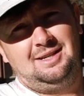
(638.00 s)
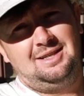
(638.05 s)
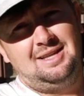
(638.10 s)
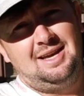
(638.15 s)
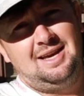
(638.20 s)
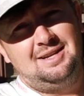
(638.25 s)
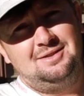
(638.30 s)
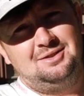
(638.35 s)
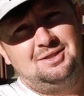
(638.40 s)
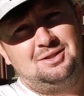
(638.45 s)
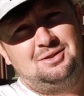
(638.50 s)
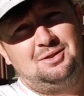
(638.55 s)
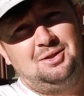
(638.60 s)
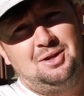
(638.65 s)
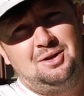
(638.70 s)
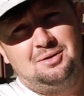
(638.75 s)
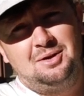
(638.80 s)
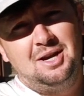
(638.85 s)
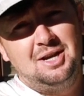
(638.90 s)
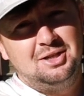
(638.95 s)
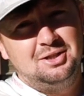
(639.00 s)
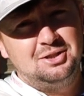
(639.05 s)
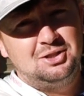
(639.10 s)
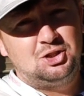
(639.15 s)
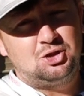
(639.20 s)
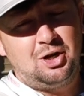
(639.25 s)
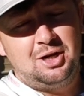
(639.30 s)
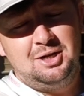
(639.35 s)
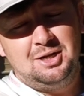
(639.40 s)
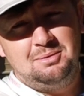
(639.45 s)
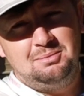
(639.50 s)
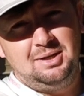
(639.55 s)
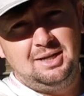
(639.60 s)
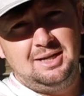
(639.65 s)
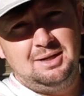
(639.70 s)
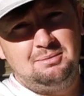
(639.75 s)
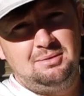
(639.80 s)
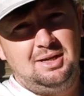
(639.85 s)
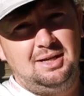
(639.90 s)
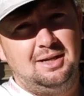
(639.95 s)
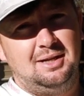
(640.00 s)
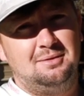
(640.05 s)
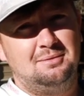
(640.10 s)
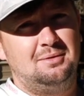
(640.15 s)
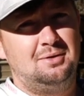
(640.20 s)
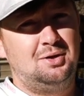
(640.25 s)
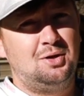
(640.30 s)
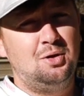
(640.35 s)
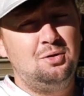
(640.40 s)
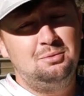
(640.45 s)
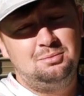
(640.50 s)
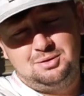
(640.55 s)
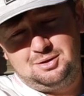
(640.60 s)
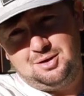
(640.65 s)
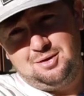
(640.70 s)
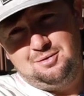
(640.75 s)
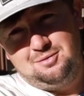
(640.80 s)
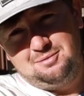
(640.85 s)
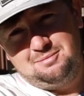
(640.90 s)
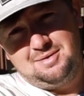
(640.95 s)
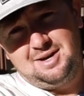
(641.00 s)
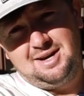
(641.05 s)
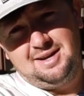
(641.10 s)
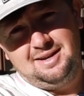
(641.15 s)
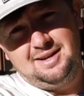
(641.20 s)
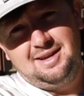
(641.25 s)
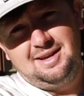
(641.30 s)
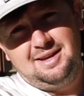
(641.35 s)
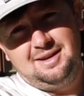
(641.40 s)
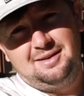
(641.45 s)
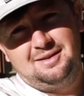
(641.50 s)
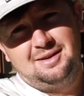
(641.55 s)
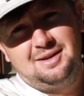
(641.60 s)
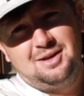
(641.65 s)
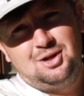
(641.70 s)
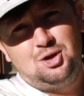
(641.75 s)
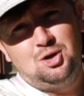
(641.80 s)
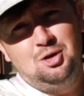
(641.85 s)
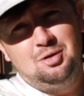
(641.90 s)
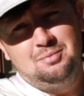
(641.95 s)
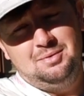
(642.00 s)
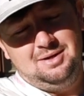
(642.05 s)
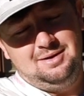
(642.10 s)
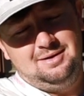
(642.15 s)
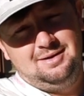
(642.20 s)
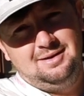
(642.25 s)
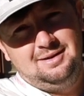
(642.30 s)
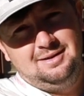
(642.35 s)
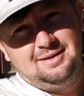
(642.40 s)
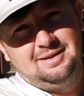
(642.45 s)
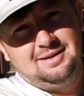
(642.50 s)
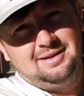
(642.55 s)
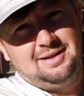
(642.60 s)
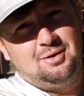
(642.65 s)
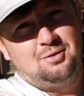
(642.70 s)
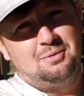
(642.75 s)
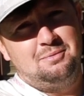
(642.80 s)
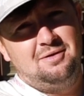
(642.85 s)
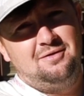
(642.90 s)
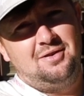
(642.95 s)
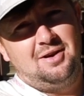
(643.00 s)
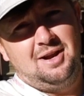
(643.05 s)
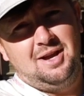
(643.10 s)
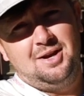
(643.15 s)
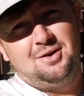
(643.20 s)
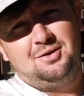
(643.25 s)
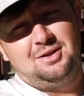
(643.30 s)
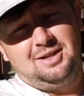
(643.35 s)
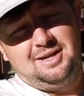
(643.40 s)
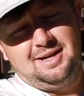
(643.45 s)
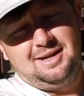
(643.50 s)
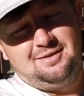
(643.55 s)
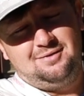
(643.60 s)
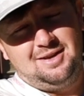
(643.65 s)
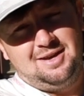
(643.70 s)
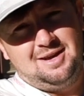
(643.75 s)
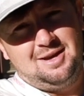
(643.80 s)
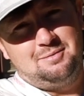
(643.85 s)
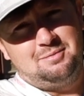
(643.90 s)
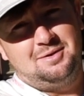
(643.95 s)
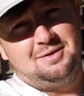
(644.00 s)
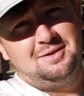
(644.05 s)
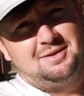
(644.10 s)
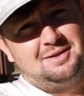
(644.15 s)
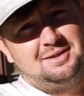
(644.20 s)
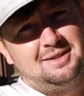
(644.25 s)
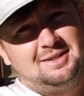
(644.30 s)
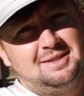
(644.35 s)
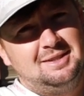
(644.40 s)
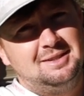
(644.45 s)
like that, and just you know straight up let him get tombstoned by a dang human. It wouldn't be very elk like if that happened.